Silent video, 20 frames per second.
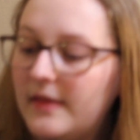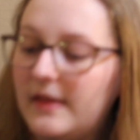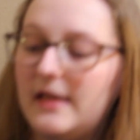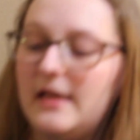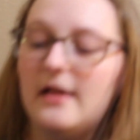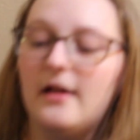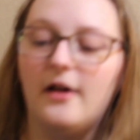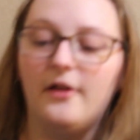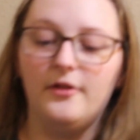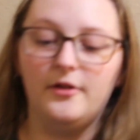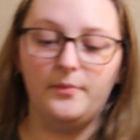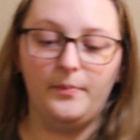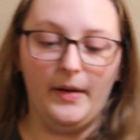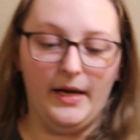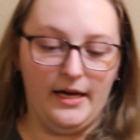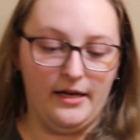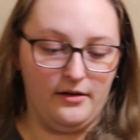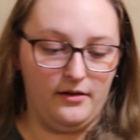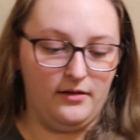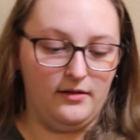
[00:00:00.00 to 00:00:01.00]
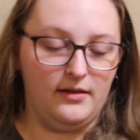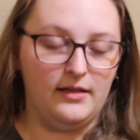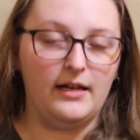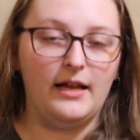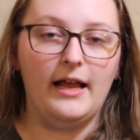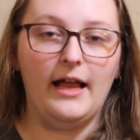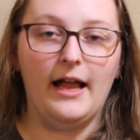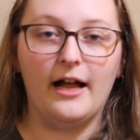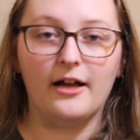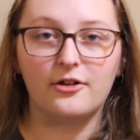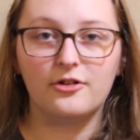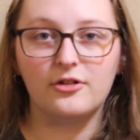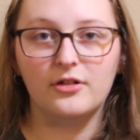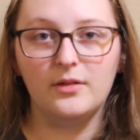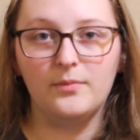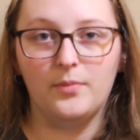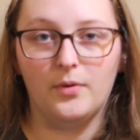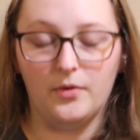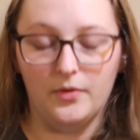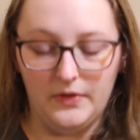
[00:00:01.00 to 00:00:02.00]
The other pattern that I
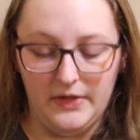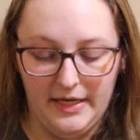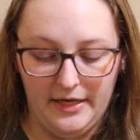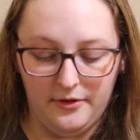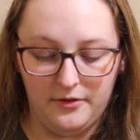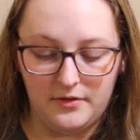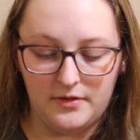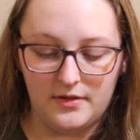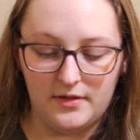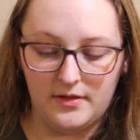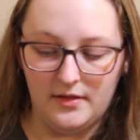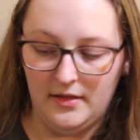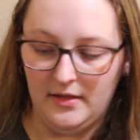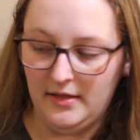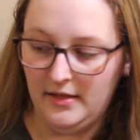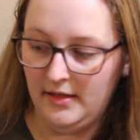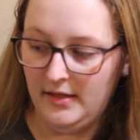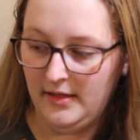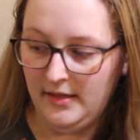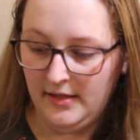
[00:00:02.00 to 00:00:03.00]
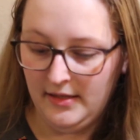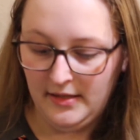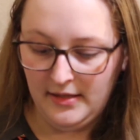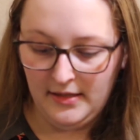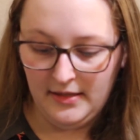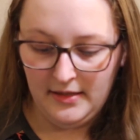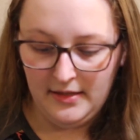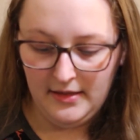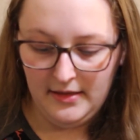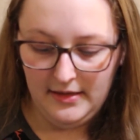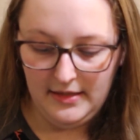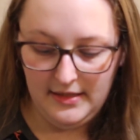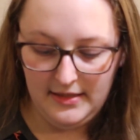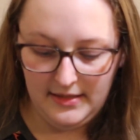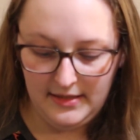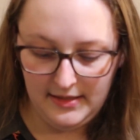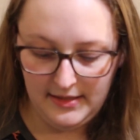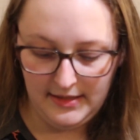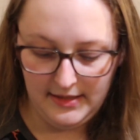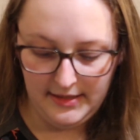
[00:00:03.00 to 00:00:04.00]
actually pulled out
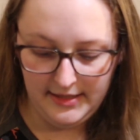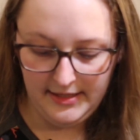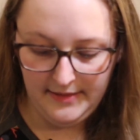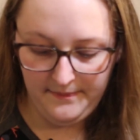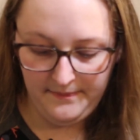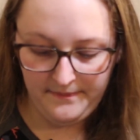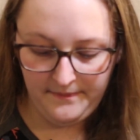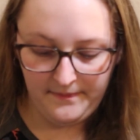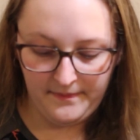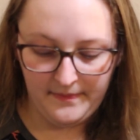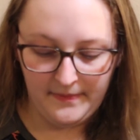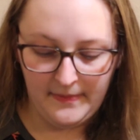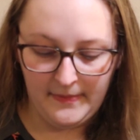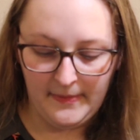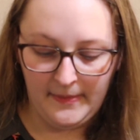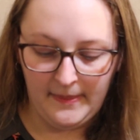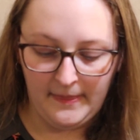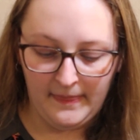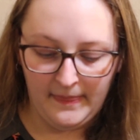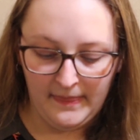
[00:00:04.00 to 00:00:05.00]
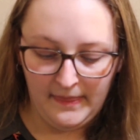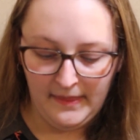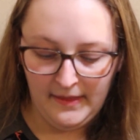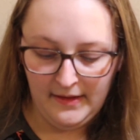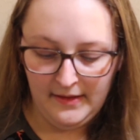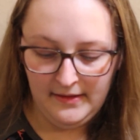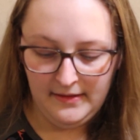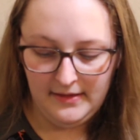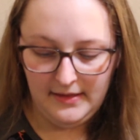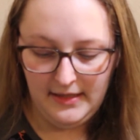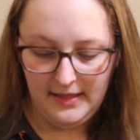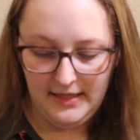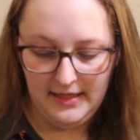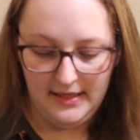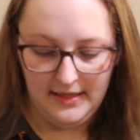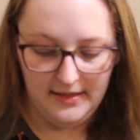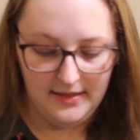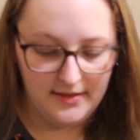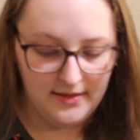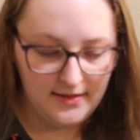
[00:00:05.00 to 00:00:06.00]
this time
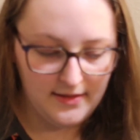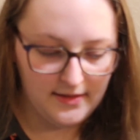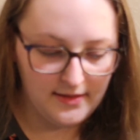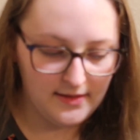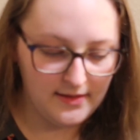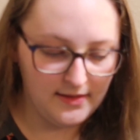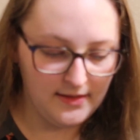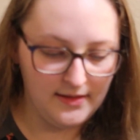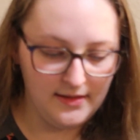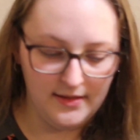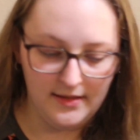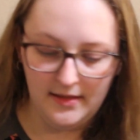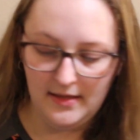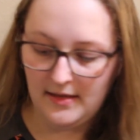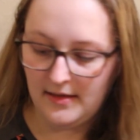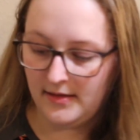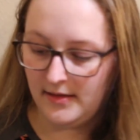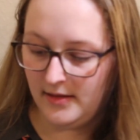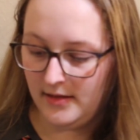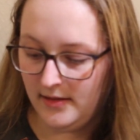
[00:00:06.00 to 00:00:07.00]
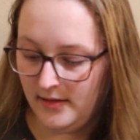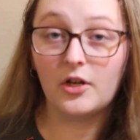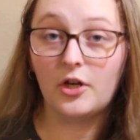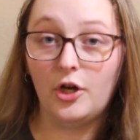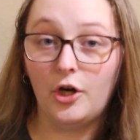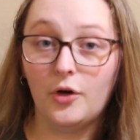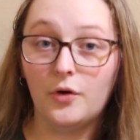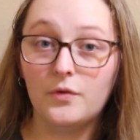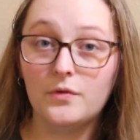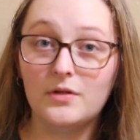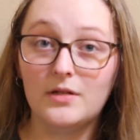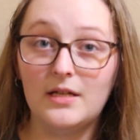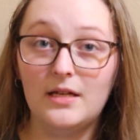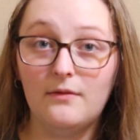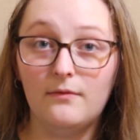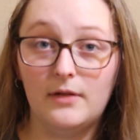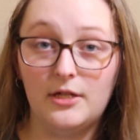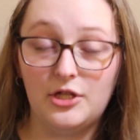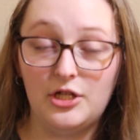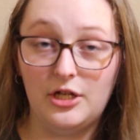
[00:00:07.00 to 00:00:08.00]
is
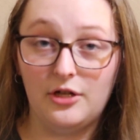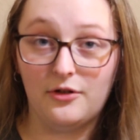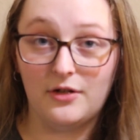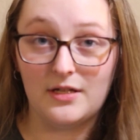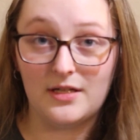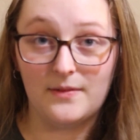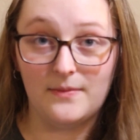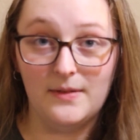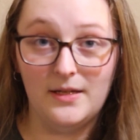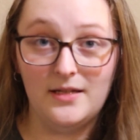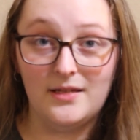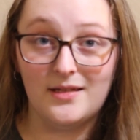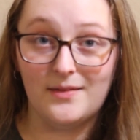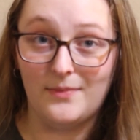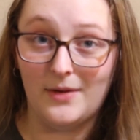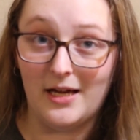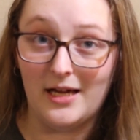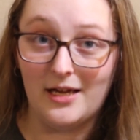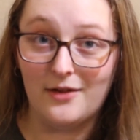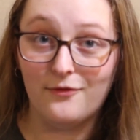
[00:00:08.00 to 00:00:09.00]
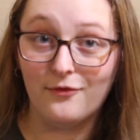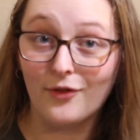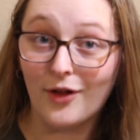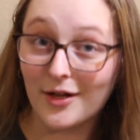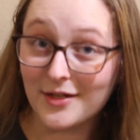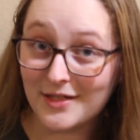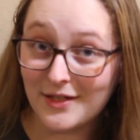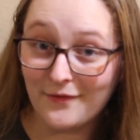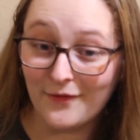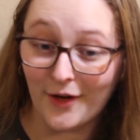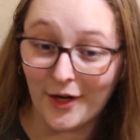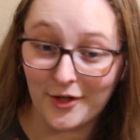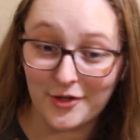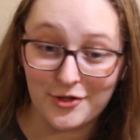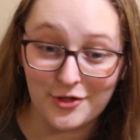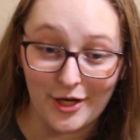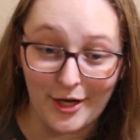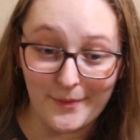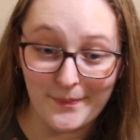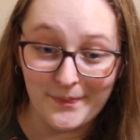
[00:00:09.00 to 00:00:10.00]
Cozy Witchy Christmas by Flossy Fox
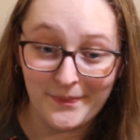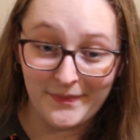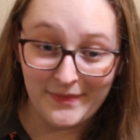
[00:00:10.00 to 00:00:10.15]
Shop.